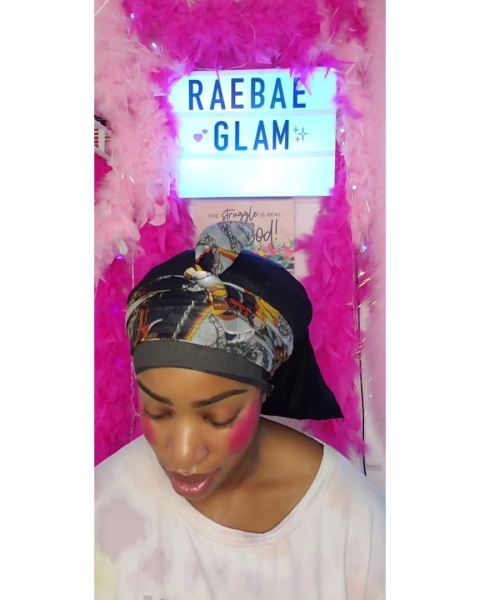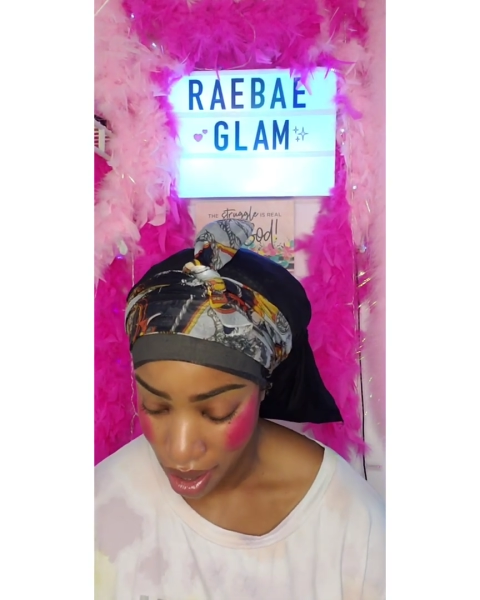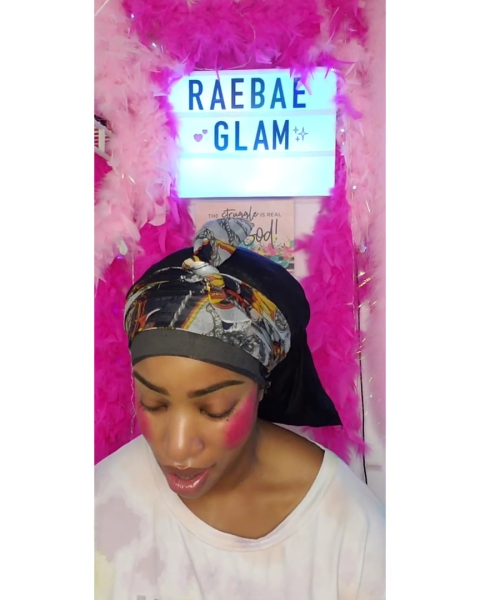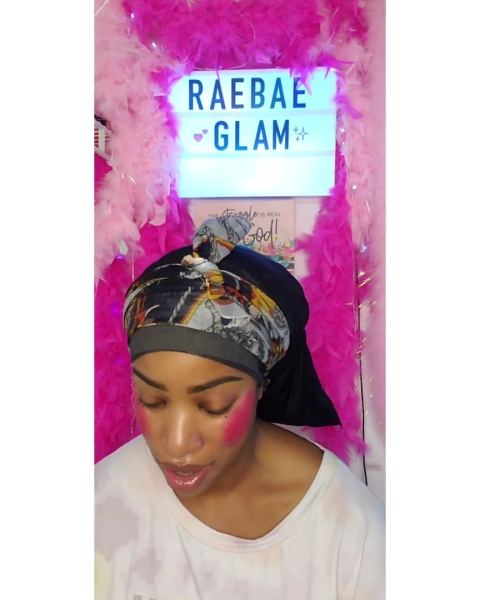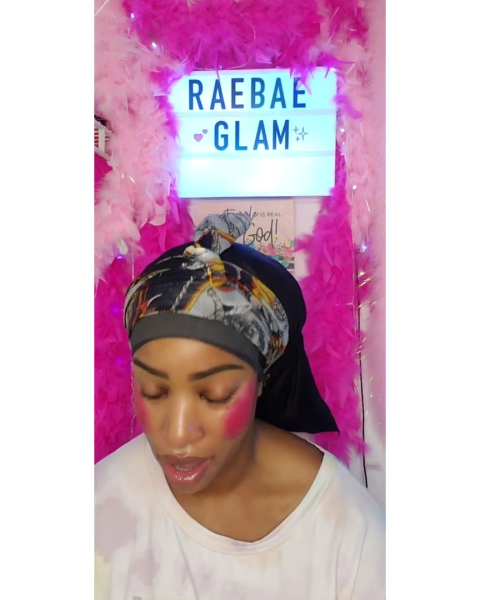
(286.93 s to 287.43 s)

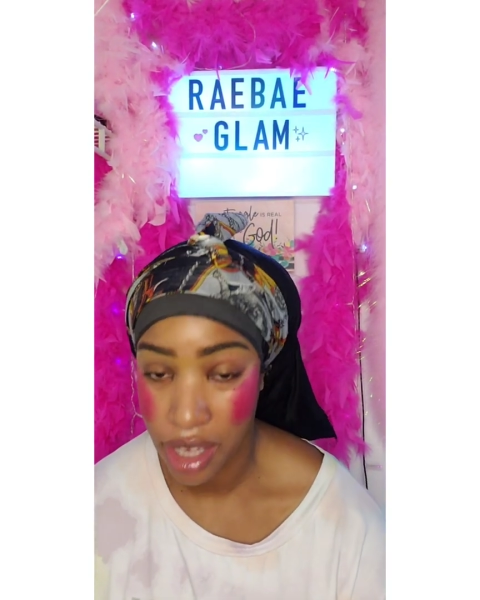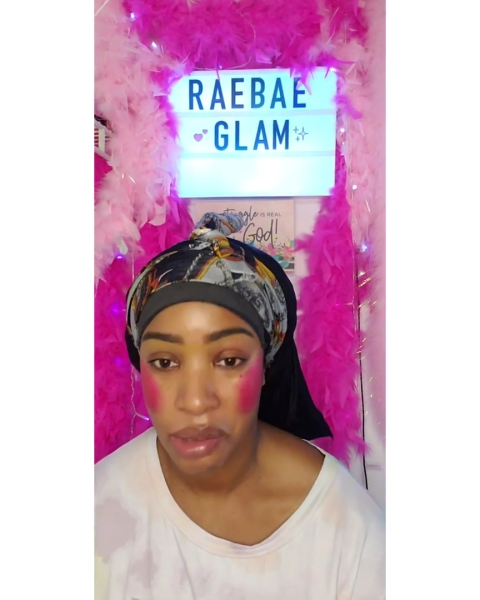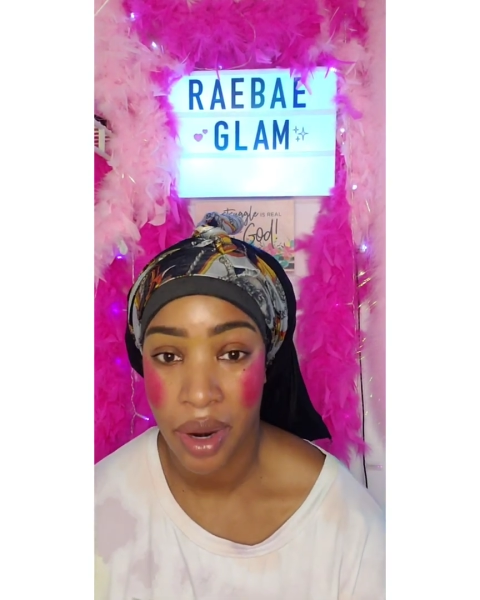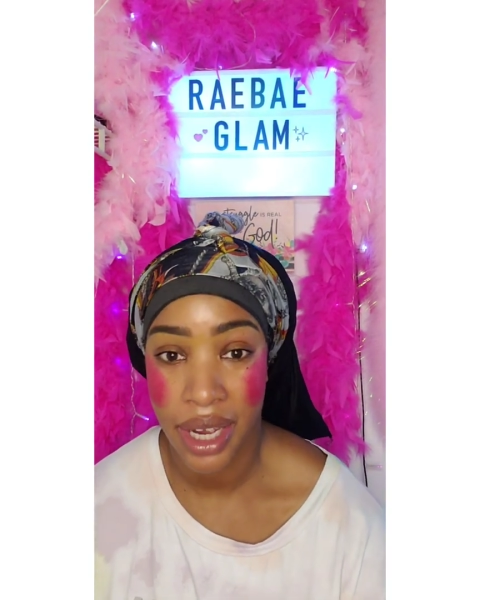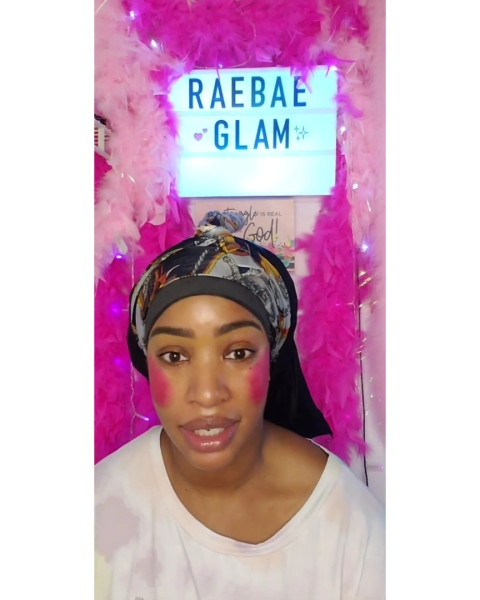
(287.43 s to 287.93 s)
our gas
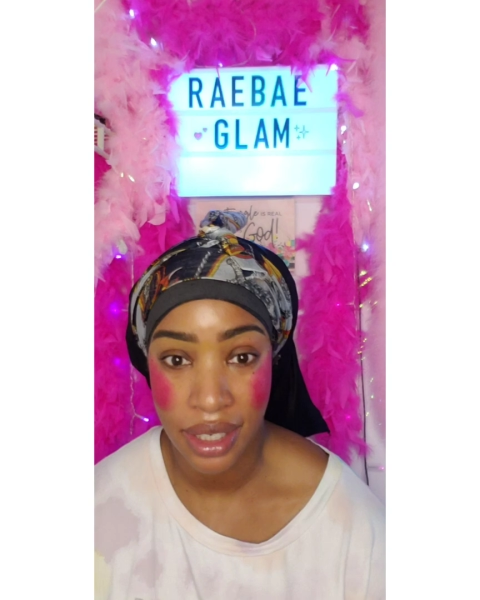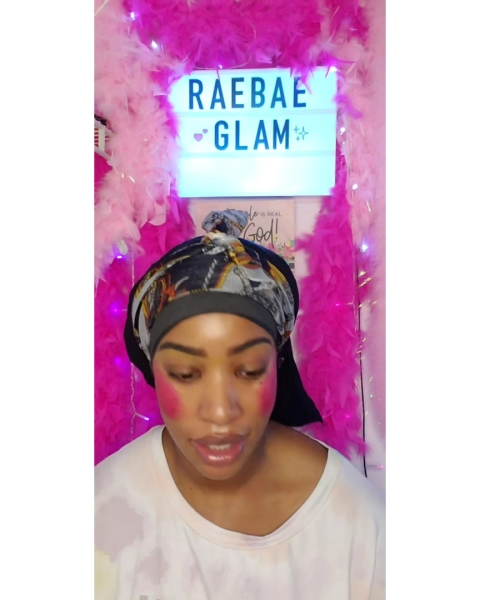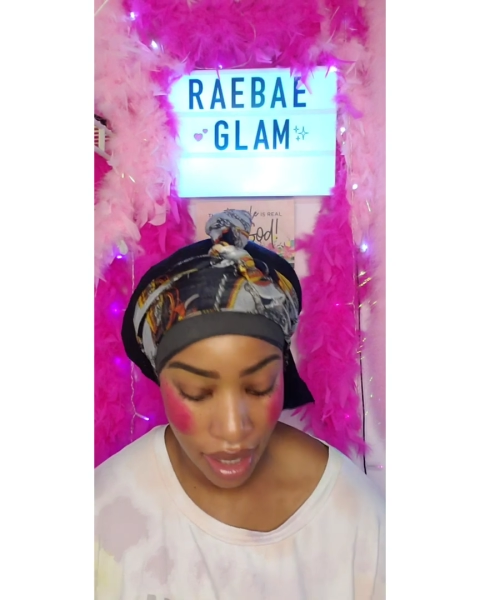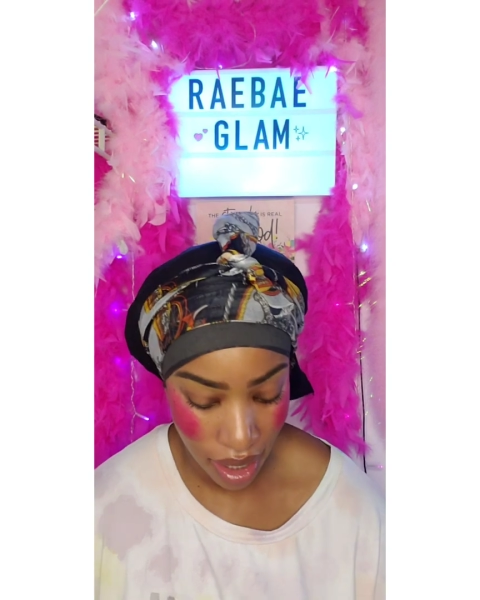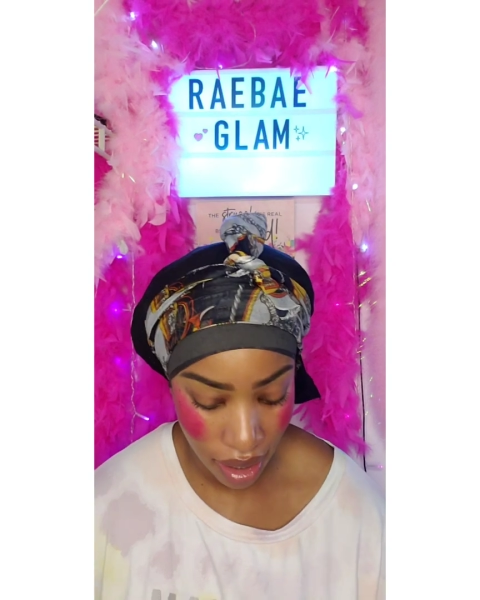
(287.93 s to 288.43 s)
prices
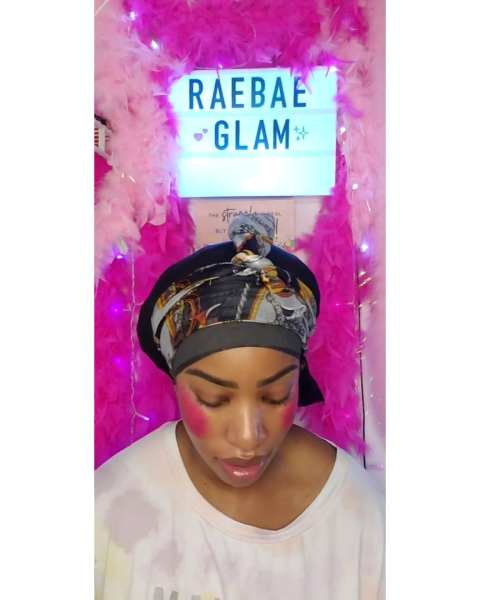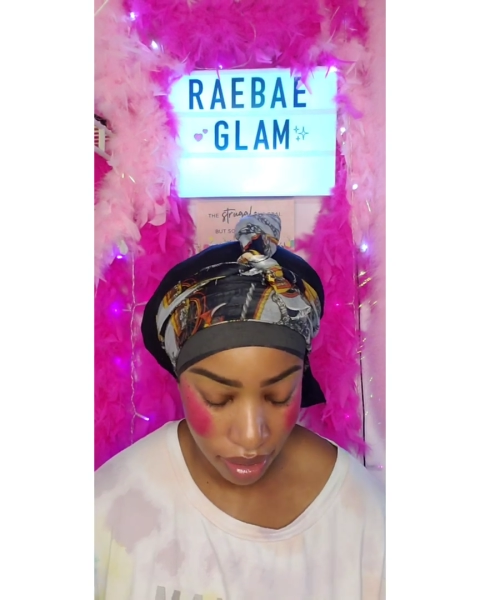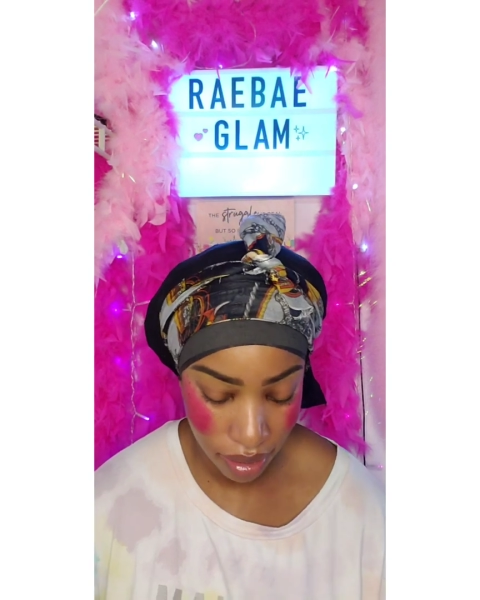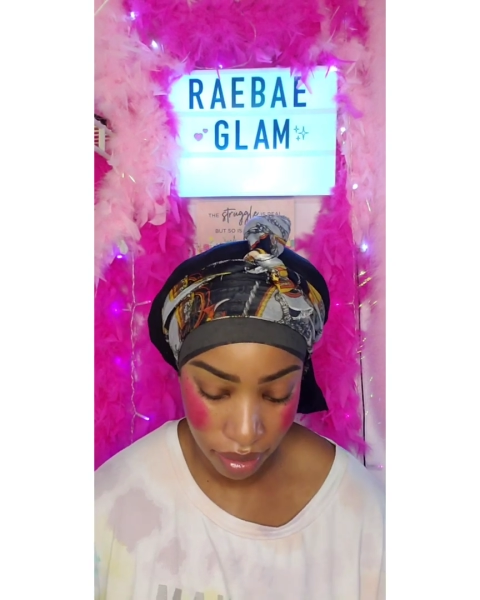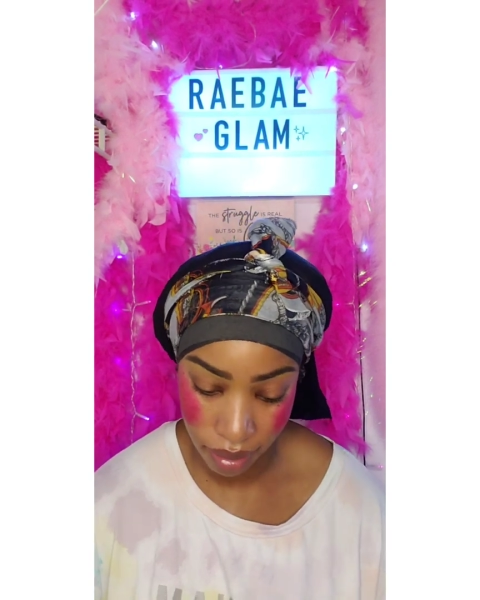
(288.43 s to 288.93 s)
now,
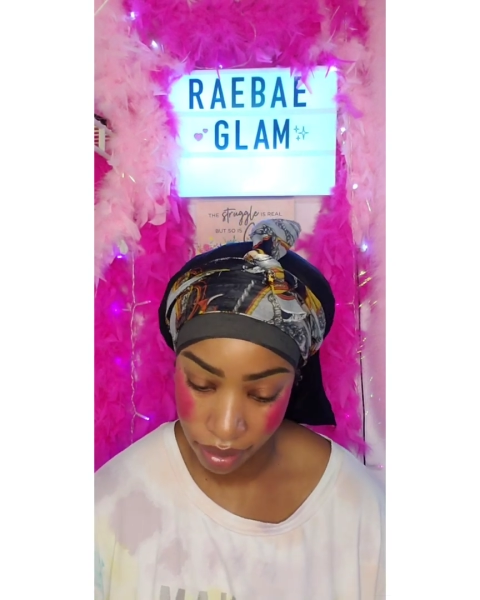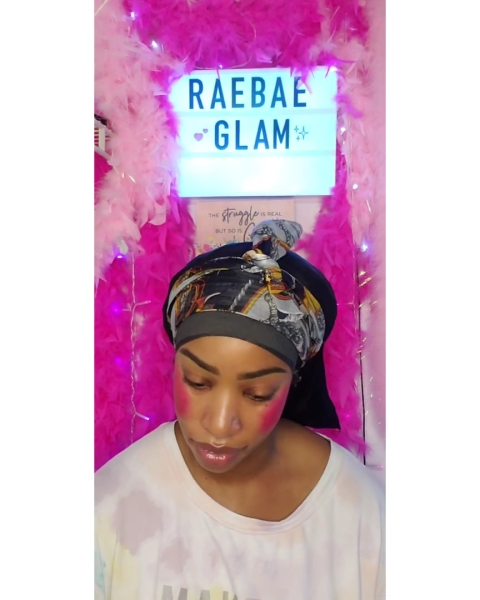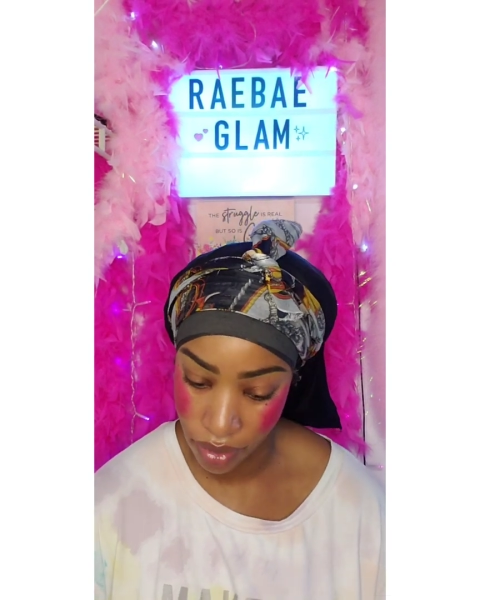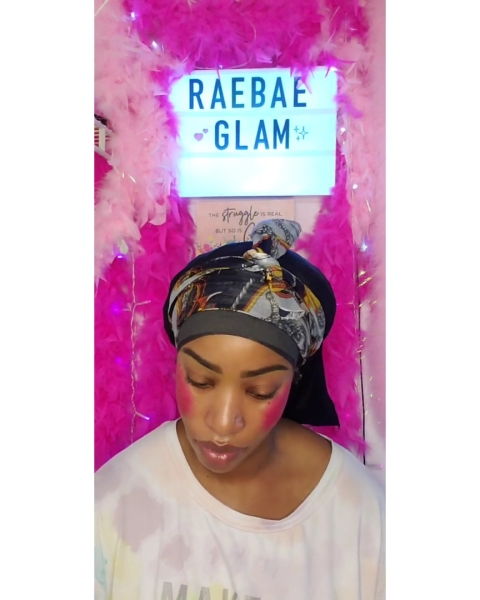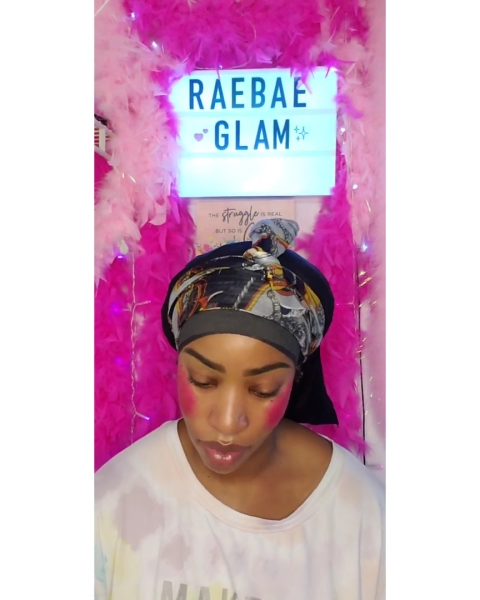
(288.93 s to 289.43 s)

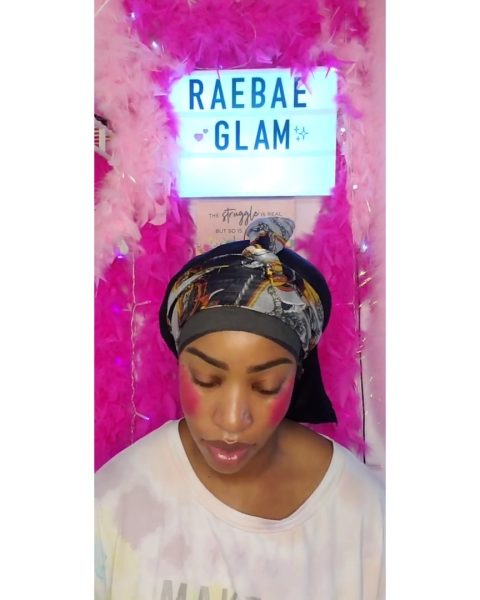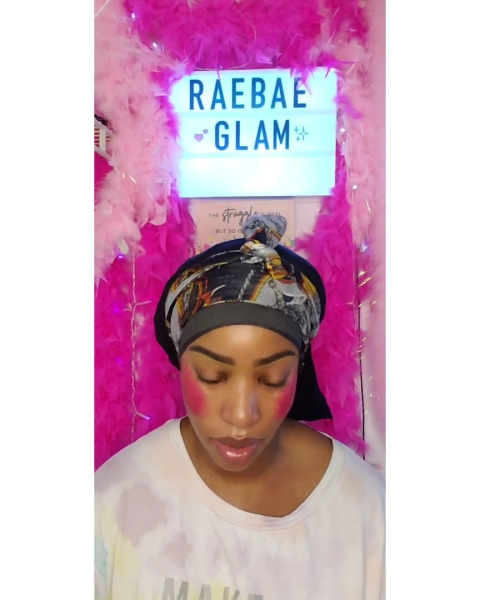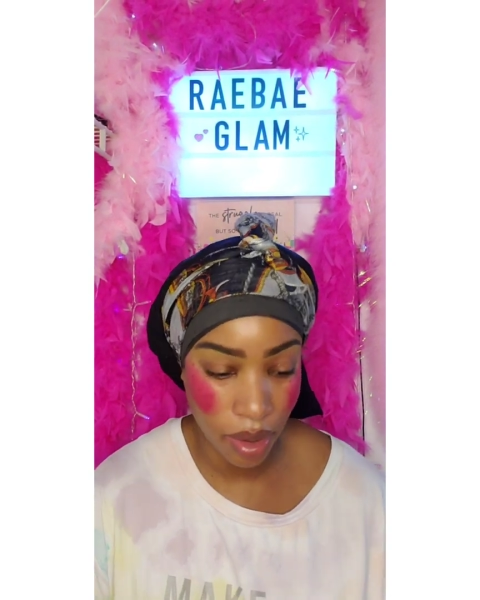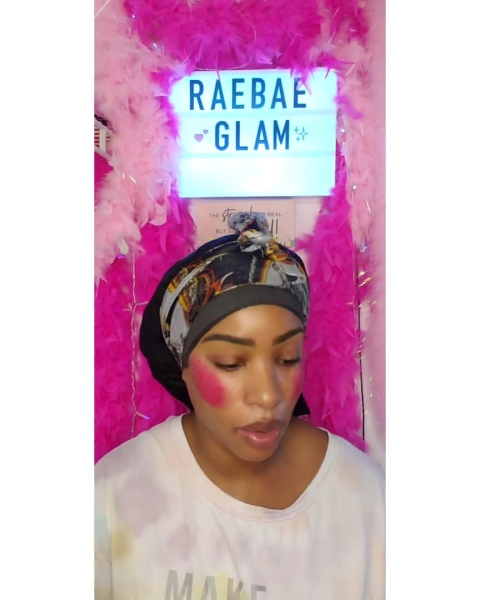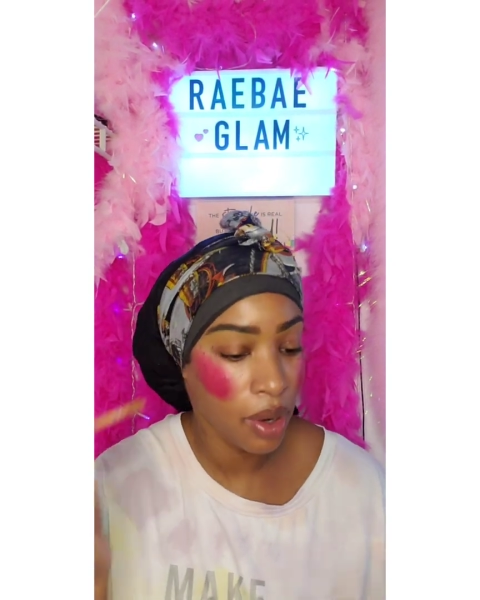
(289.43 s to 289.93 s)

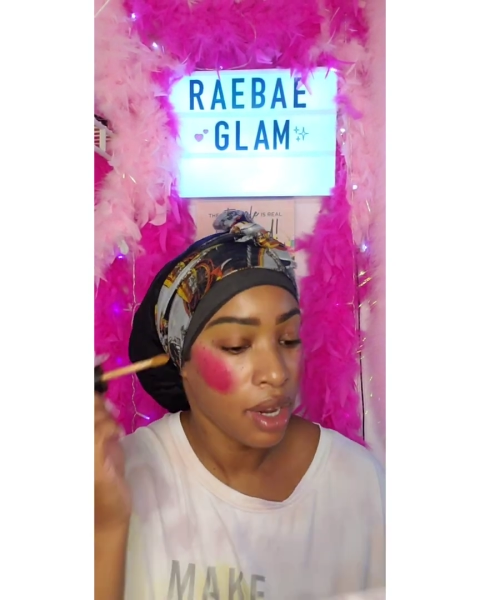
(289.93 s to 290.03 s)
woo.